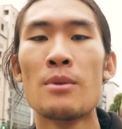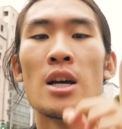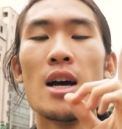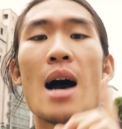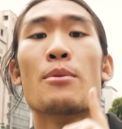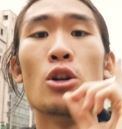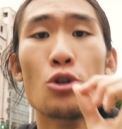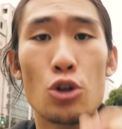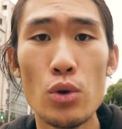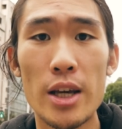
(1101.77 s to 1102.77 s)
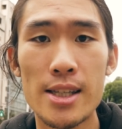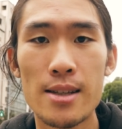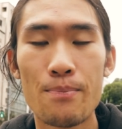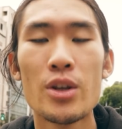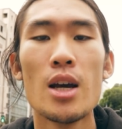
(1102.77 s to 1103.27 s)
I'm gonna do
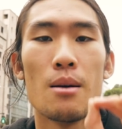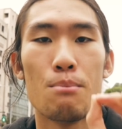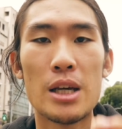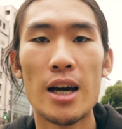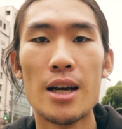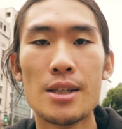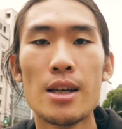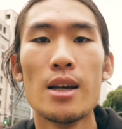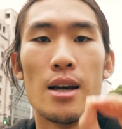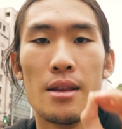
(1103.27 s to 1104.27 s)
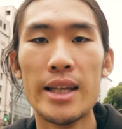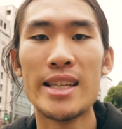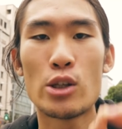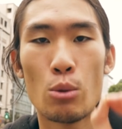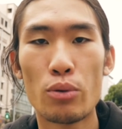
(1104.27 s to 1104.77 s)
this because this
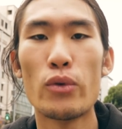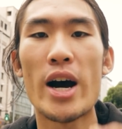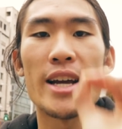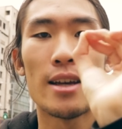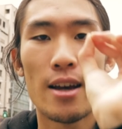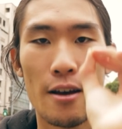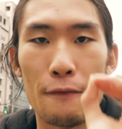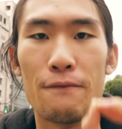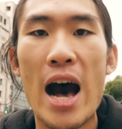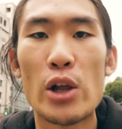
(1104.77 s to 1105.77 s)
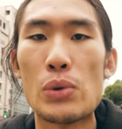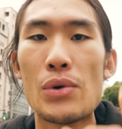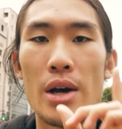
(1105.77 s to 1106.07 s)
is gonna provide value.